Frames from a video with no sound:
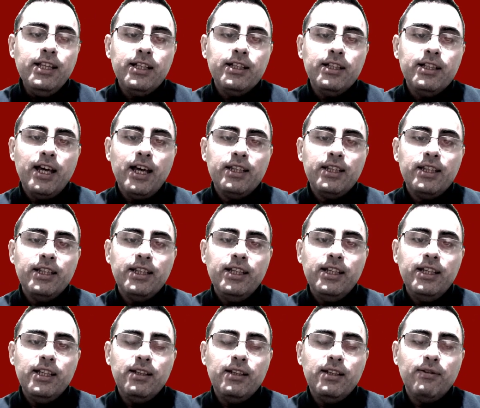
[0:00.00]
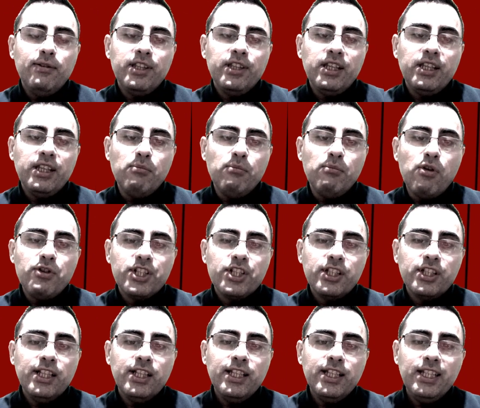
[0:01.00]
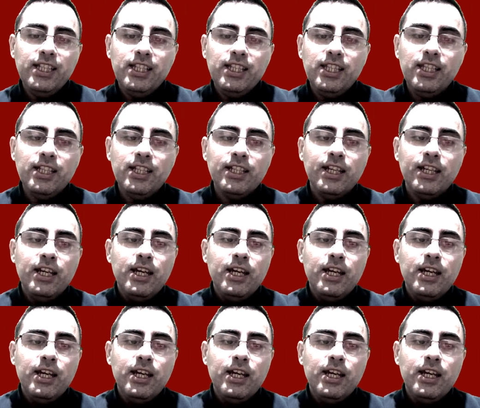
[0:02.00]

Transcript: lastly, it was emotional eating.